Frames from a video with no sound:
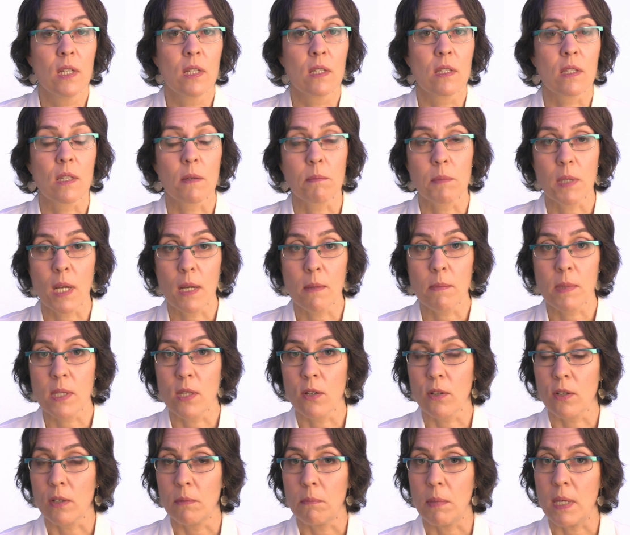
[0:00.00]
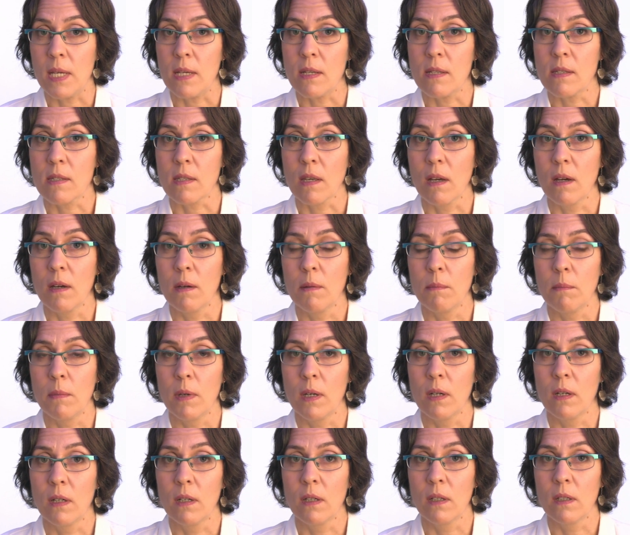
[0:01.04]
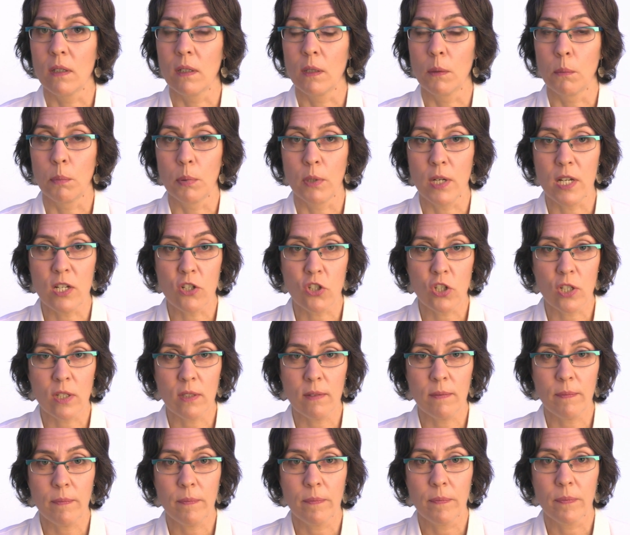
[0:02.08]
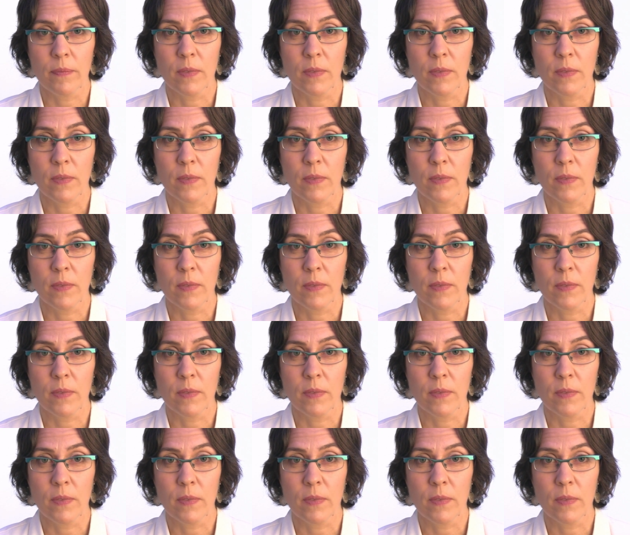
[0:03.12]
Sometimes there can be some abrasion,